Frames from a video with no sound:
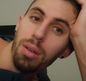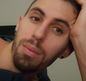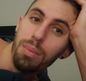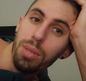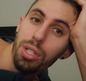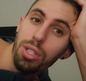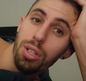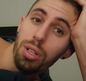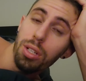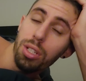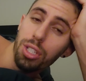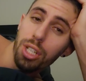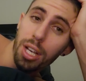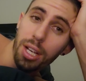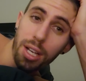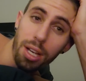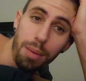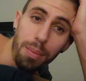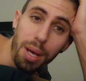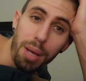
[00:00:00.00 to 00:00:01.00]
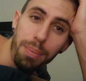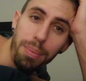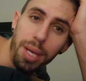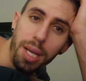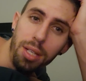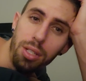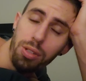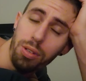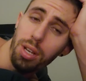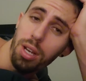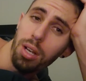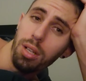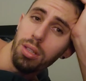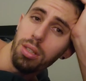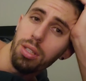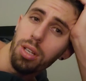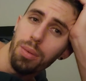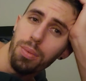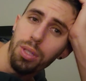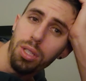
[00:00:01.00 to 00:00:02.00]
Be sure to check out my
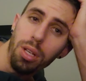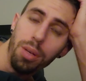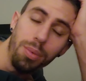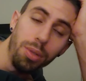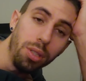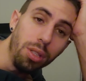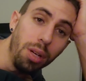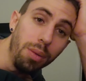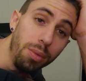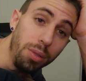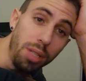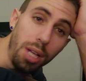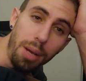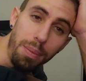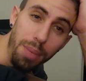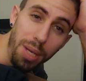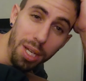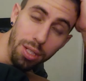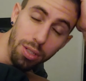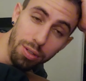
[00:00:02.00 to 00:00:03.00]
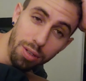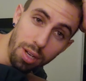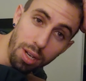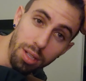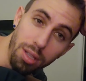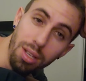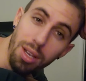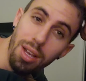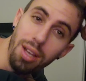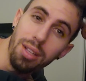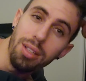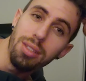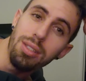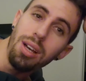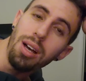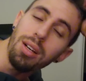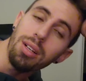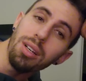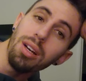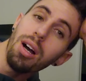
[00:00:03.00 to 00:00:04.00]
Patreon,
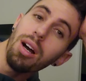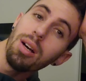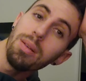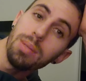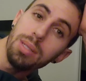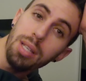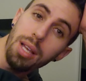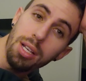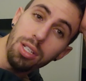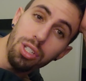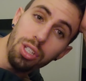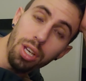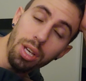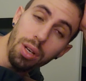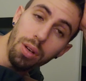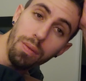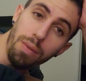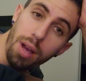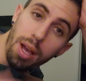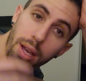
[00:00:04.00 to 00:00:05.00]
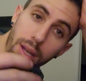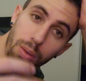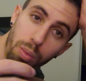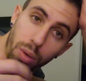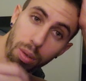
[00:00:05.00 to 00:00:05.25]
www.patreon.com/JakeOrion,